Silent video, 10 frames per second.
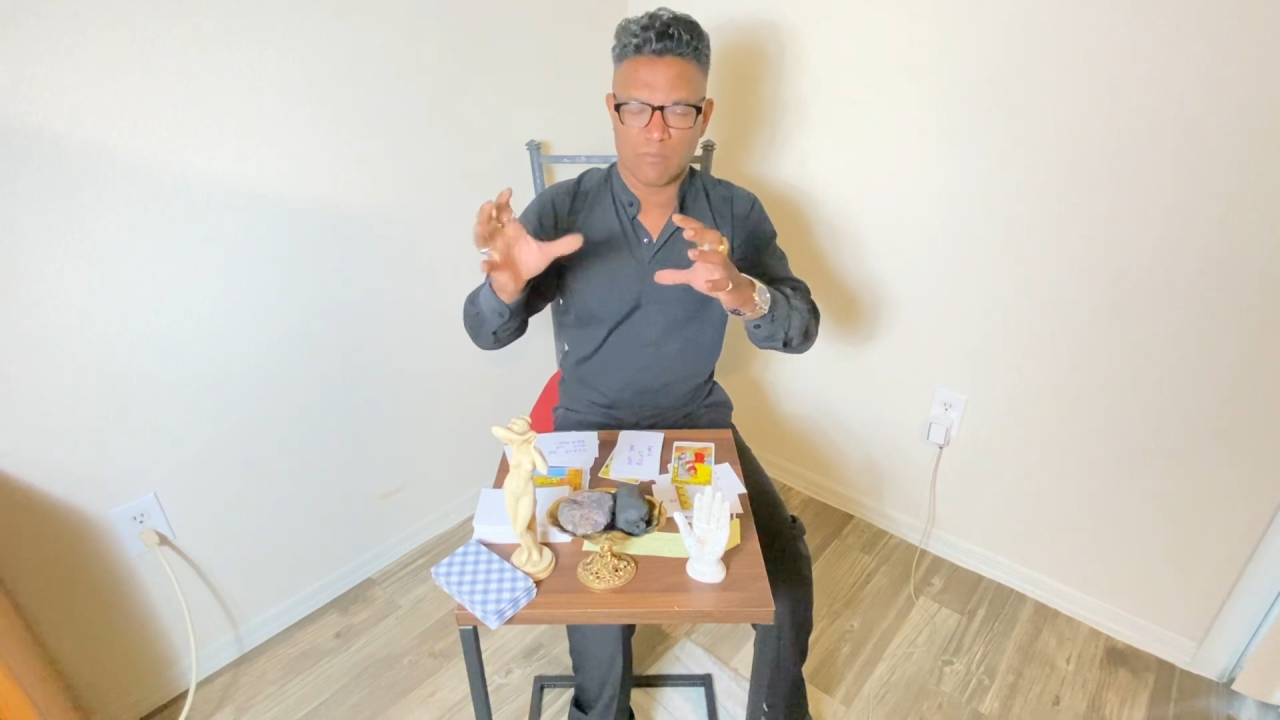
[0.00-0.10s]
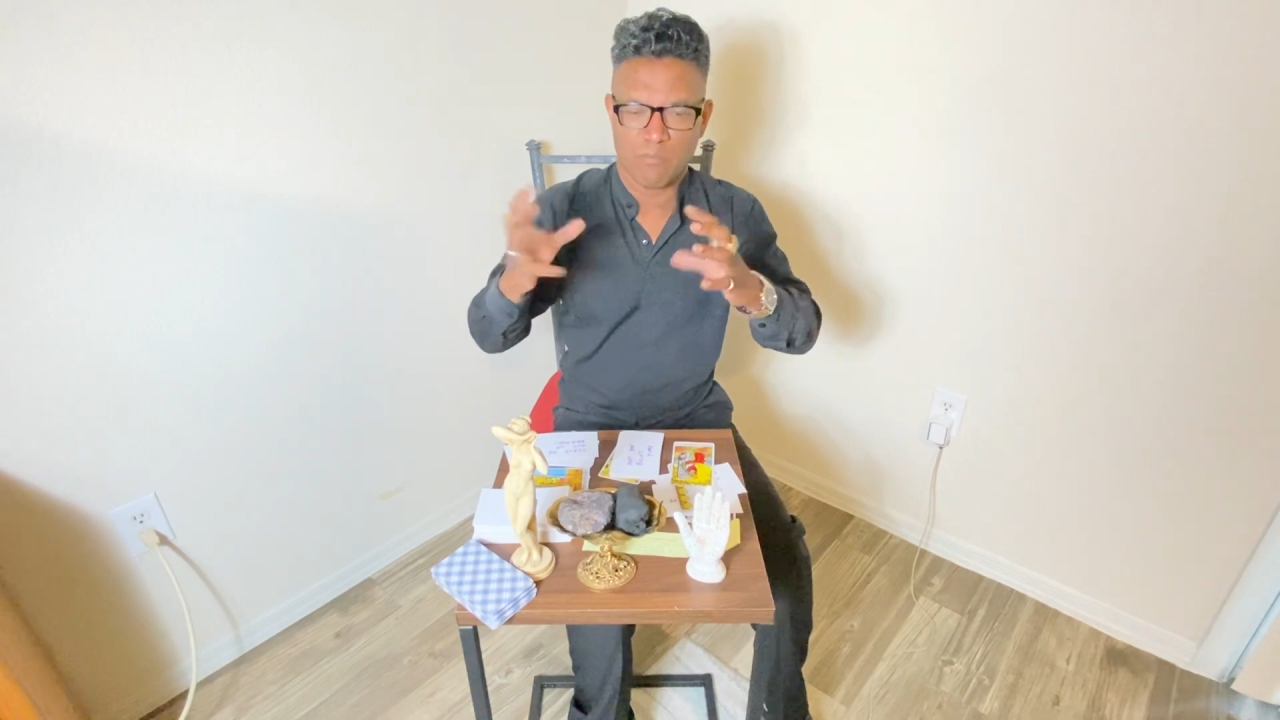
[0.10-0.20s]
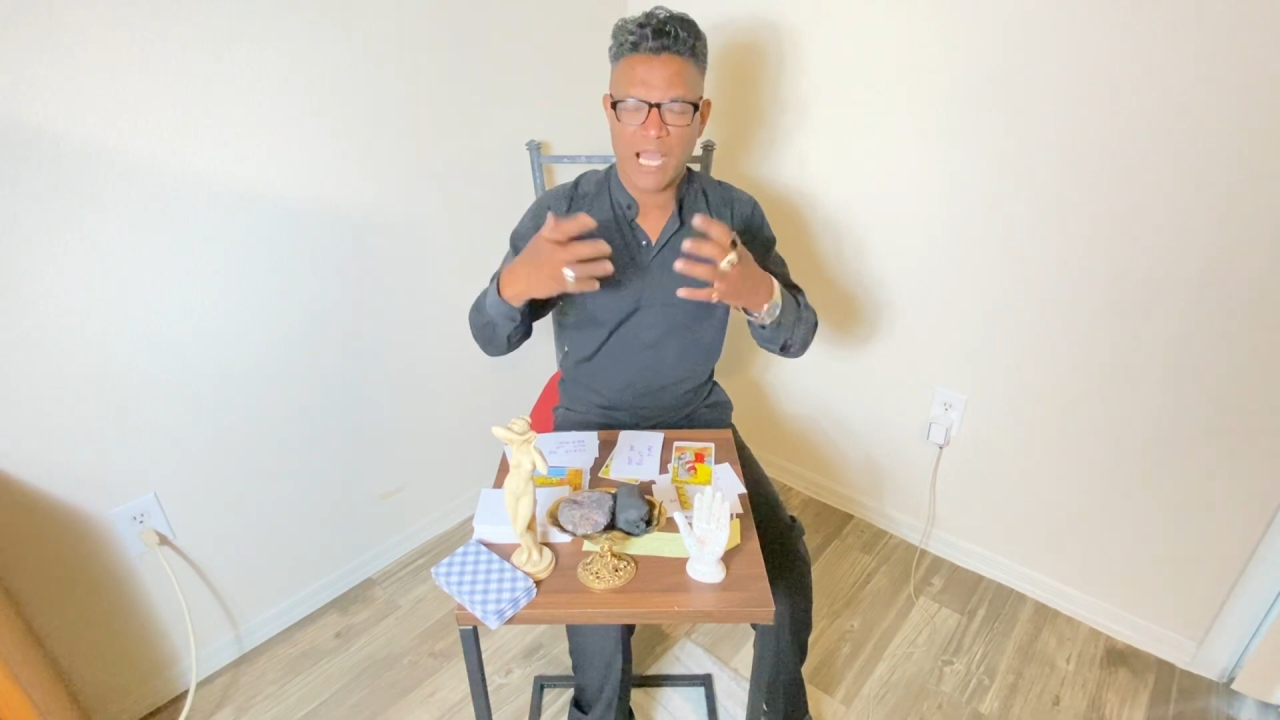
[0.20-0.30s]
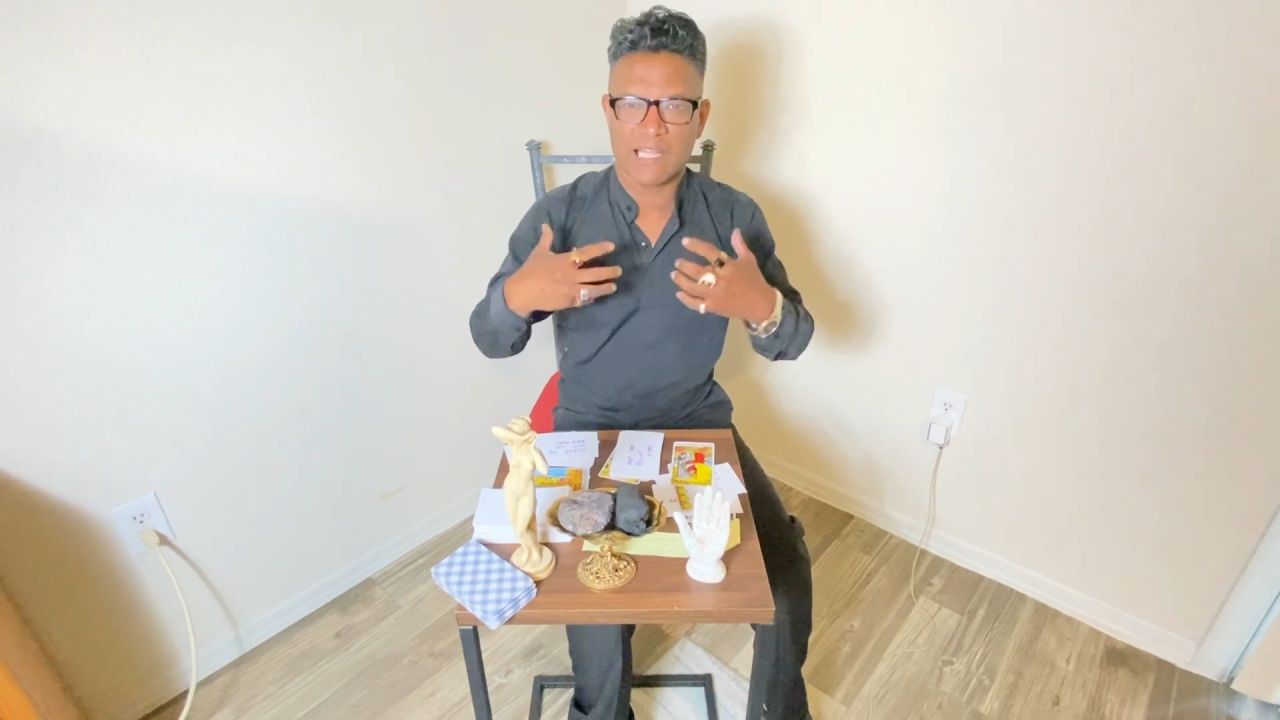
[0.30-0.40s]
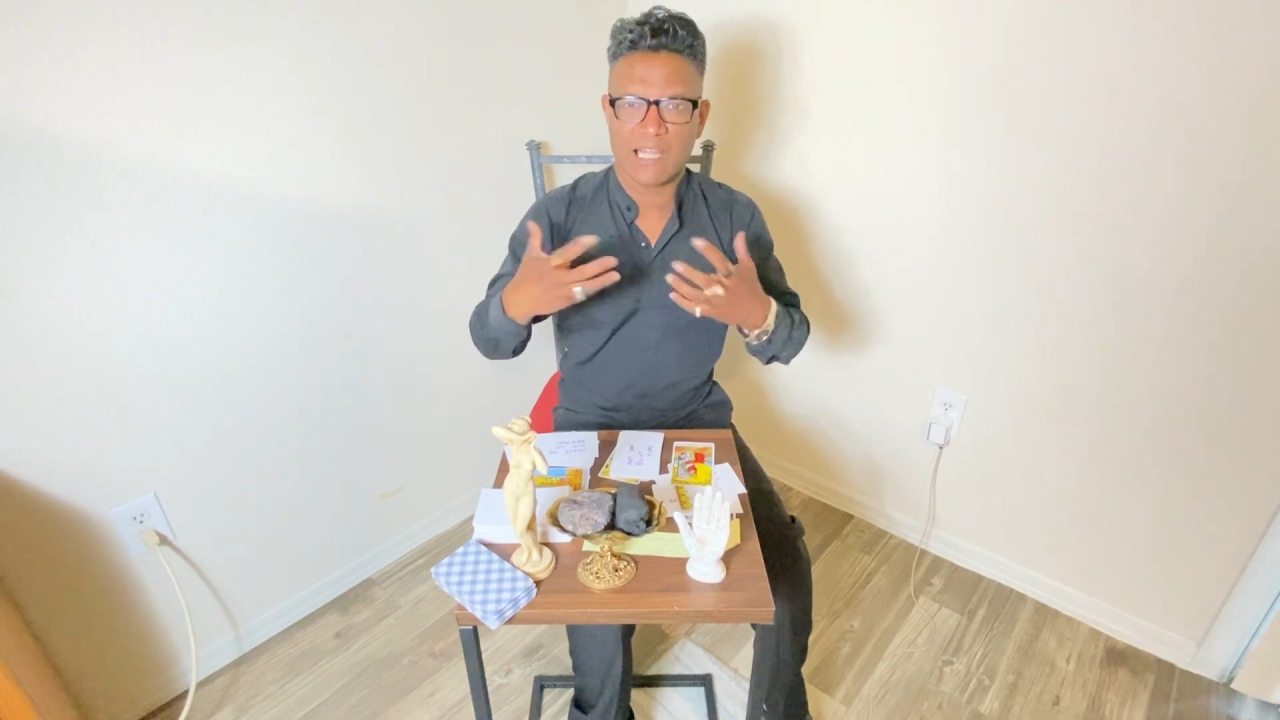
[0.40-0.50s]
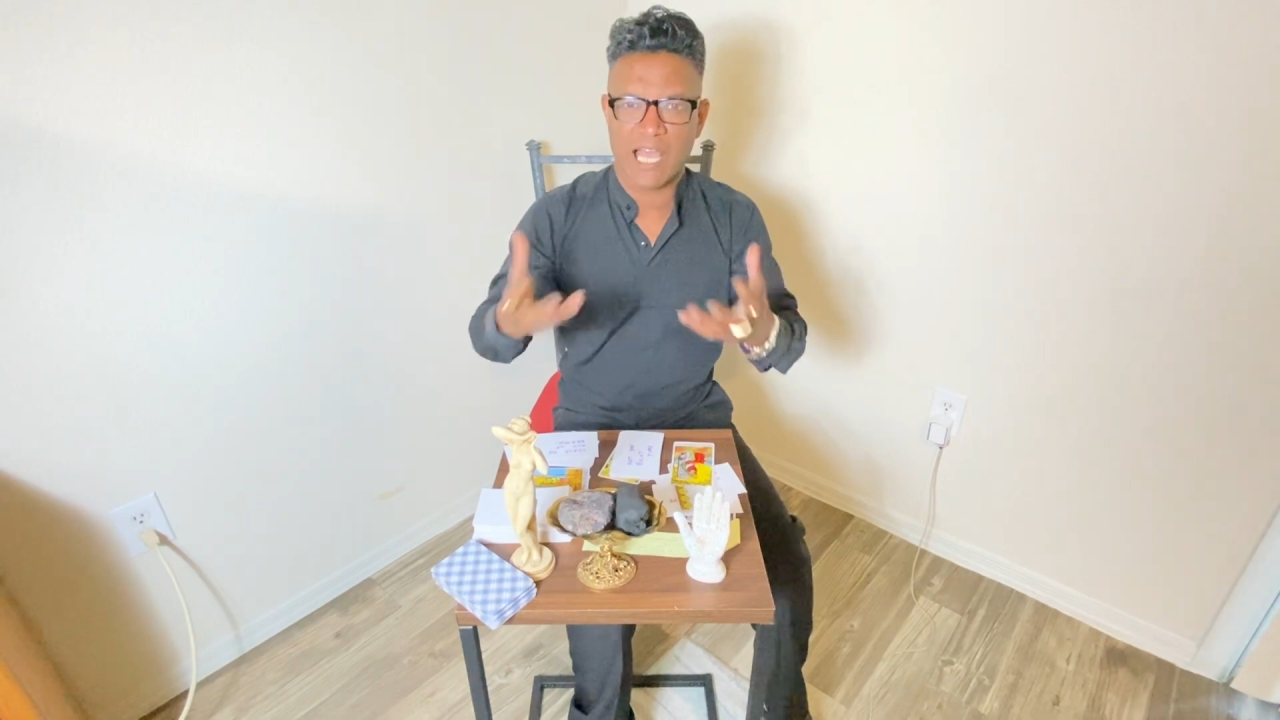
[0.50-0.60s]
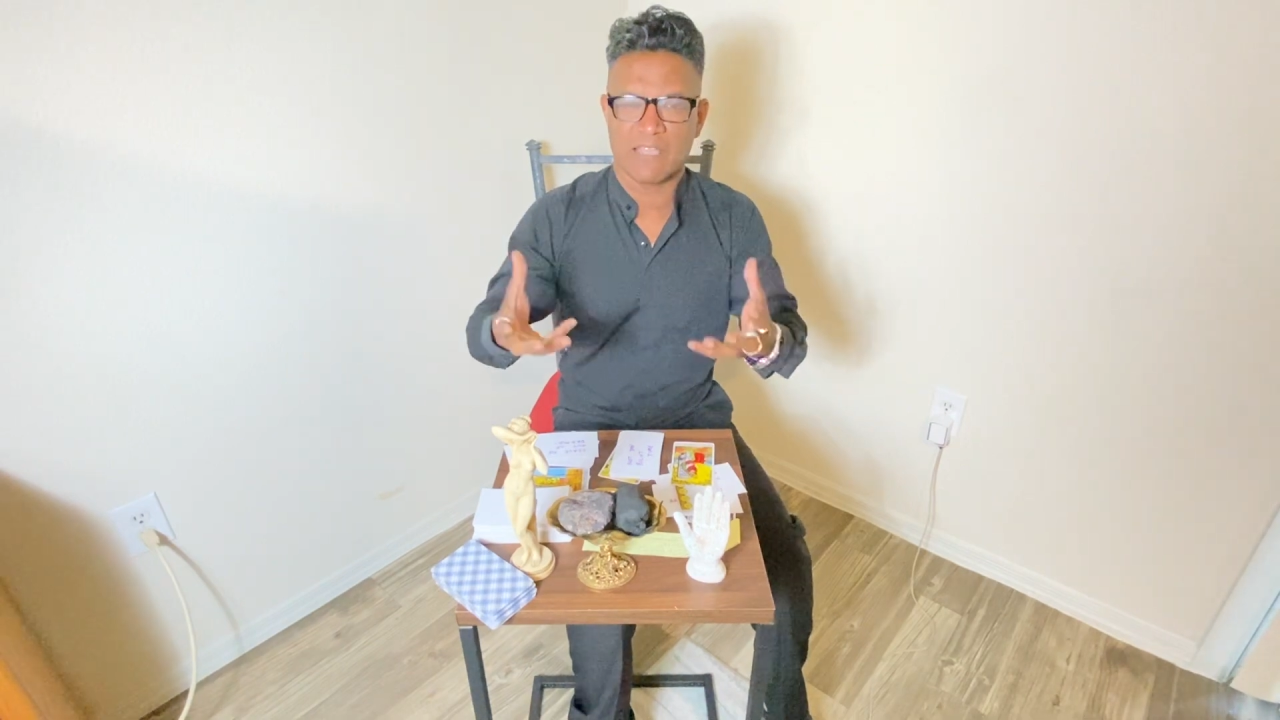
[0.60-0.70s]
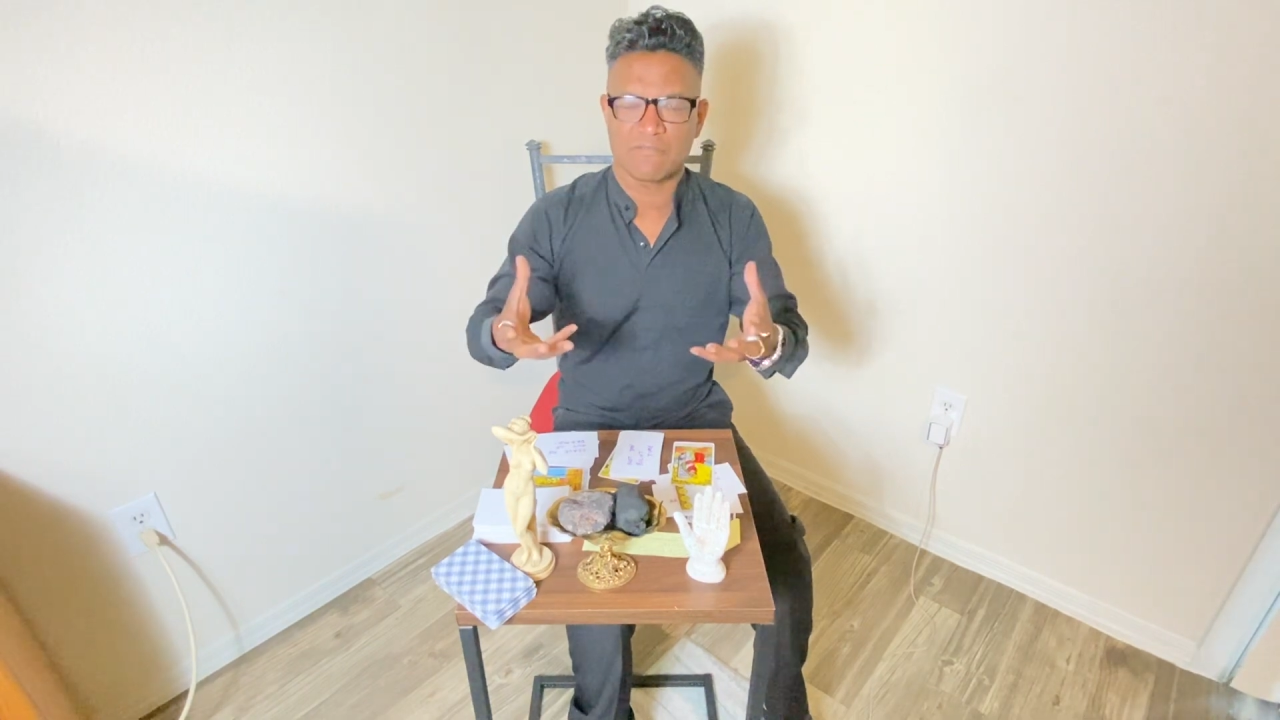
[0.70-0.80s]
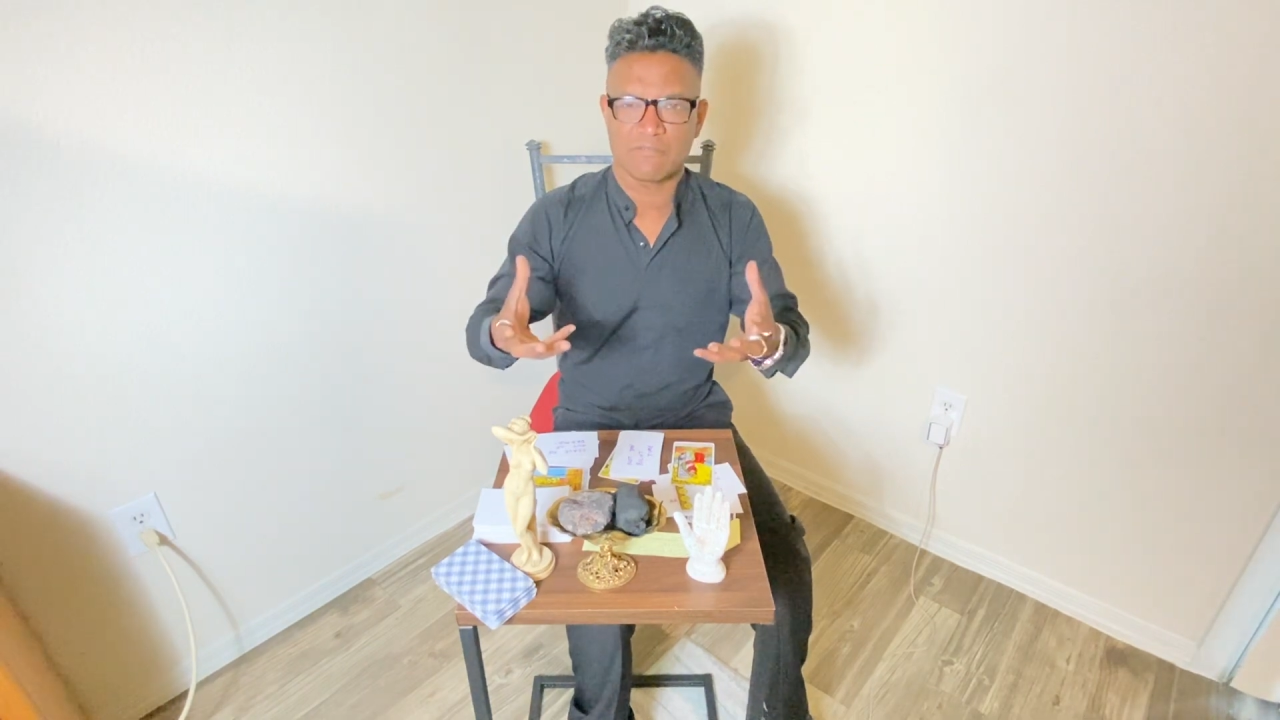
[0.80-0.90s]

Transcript: my life